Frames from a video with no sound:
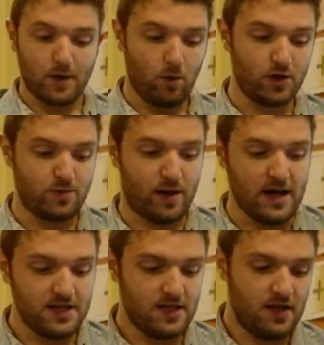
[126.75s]
Once
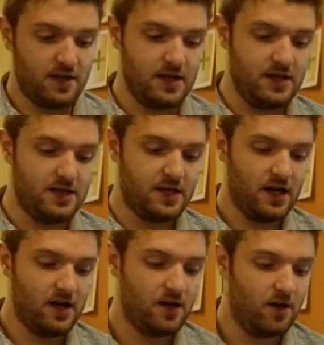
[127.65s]
pressed, these
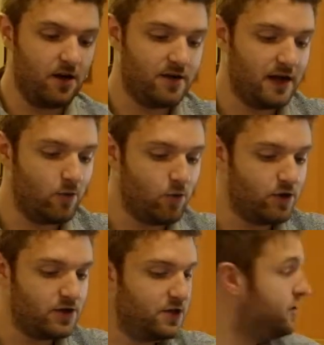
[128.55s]
are then
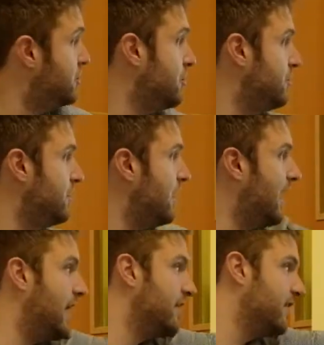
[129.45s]
awarded to the student,
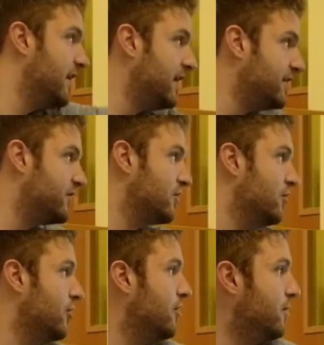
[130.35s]
and his
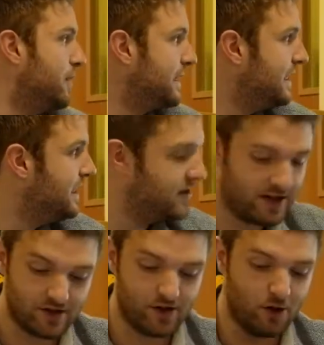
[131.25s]
score, Bradley's,
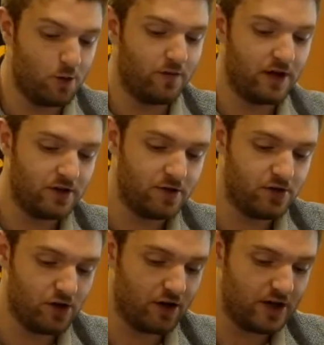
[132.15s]
has gone up. If I do
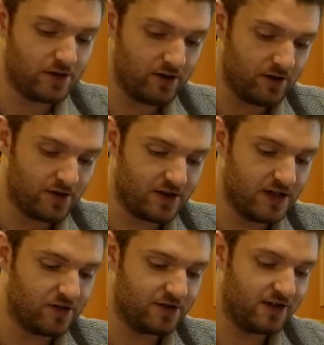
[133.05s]
Johnny's, where you can see
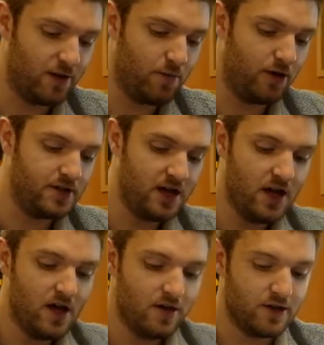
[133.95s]
he's got 0 points,
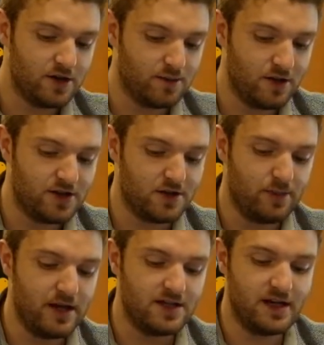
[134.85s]
he's
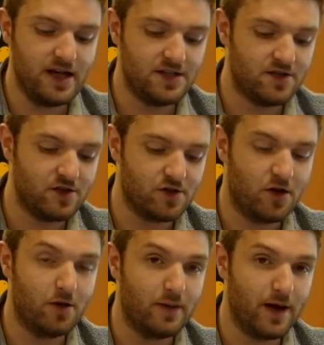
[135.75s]
participating, his has just
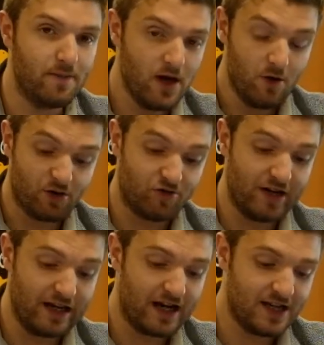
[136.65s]
gone up now. What's
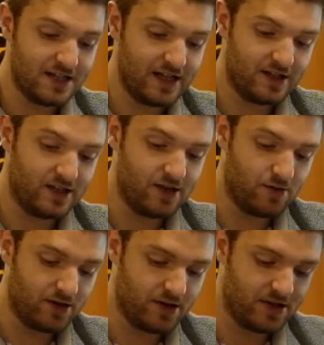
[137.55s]
really nice is that
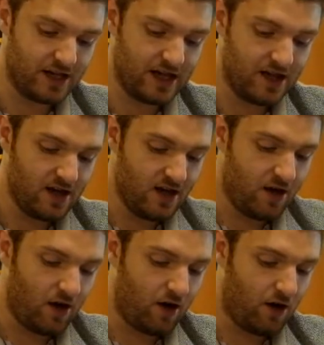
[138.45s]
you can see
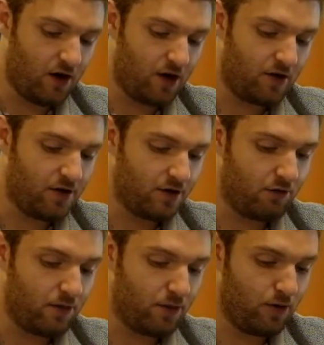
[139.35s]
on the
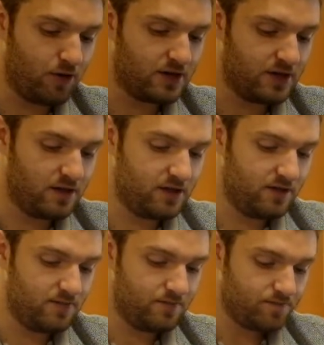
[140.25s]
report
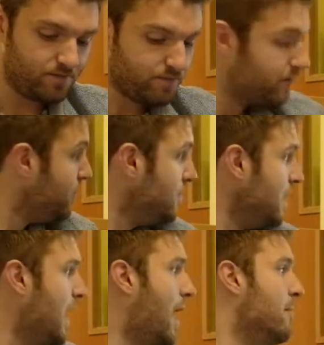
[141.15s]

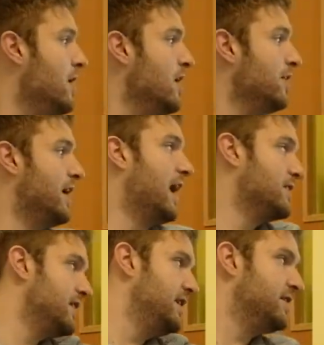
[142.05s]

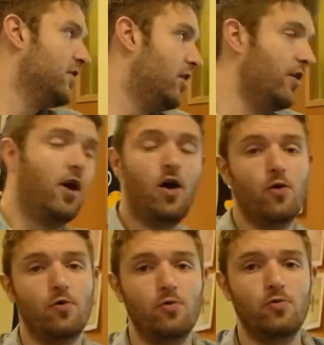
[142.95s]
that he's got a
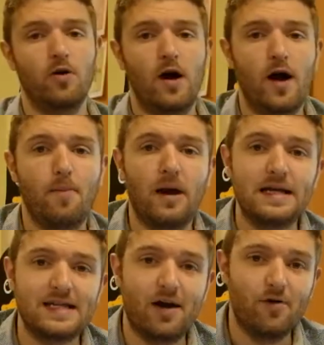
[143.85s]
whole
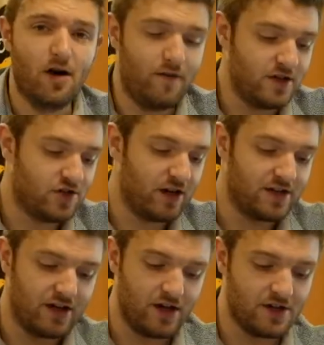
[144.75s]
breakdown of his strengths.
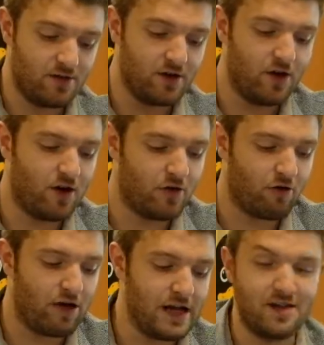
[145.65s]
Now he's only got
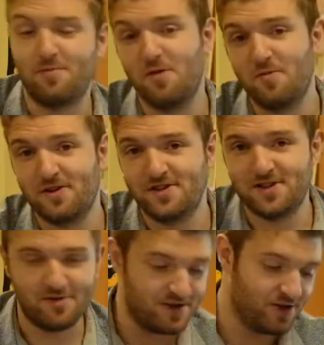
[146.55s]
green at the moment because
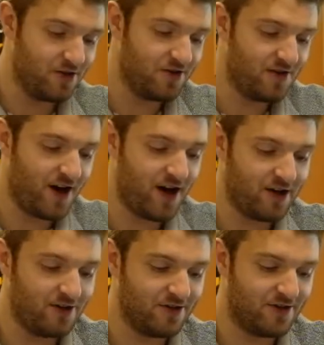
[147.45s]
he's only done
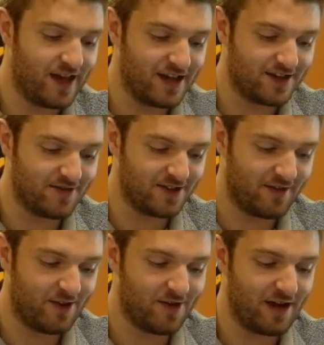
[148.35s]
good things, because
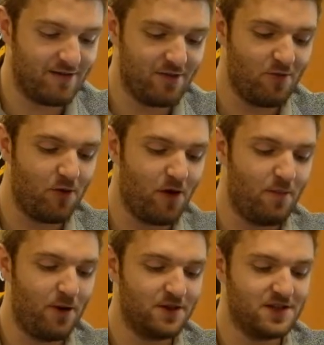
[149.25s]
I've only given him
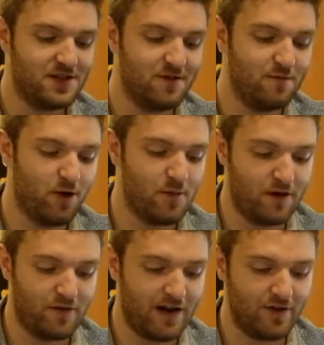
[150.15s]
1 positive point. But
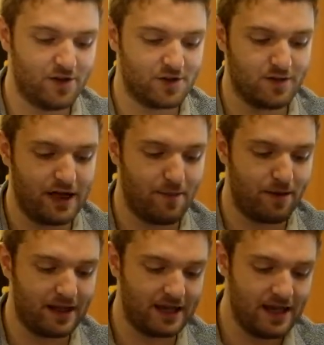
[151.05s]
if I have a look at someone like
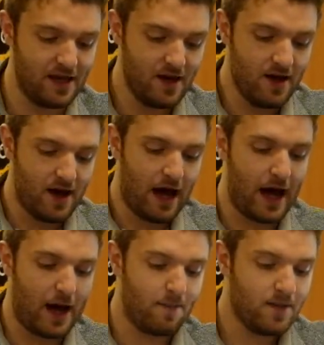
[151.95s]
Bradley,
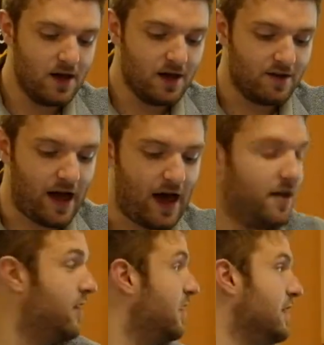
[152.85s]

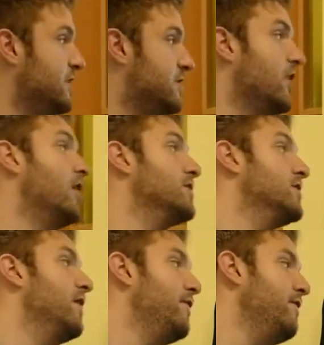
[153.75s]
then he's got
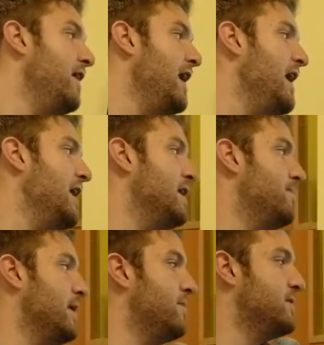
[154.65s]
a fairly
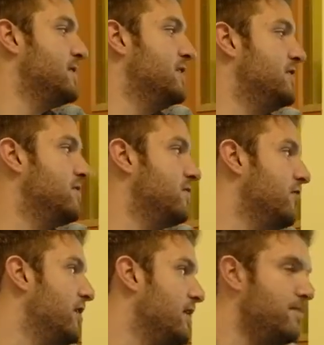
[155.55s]
big percentage of
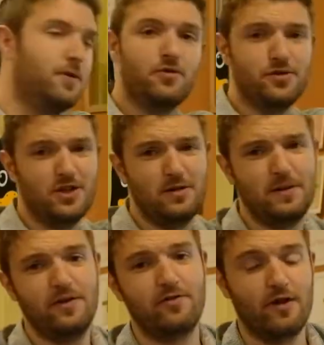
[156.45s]
green, but also a
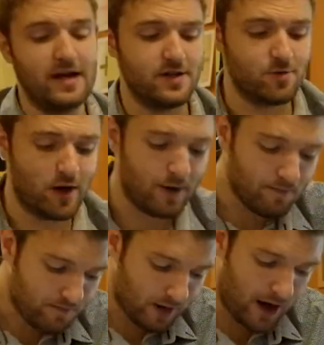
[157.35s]
bit of red as well.
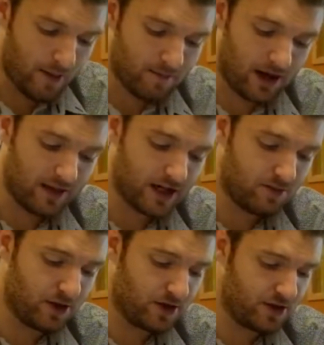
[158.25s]
And that's
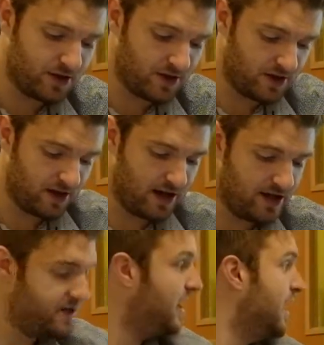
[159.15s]
because
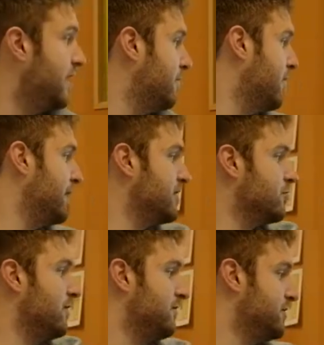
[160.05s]
he's had
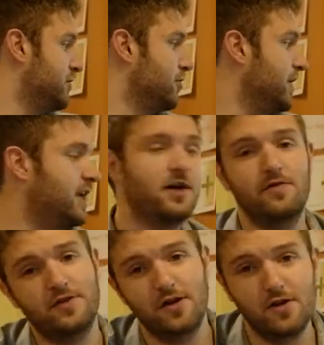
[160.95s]
-1 for talking out
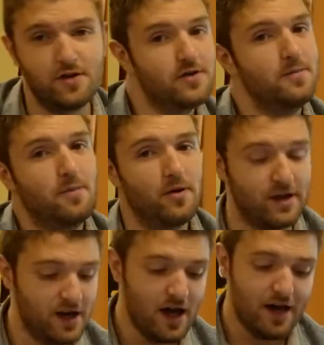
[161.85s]
of turn at some point.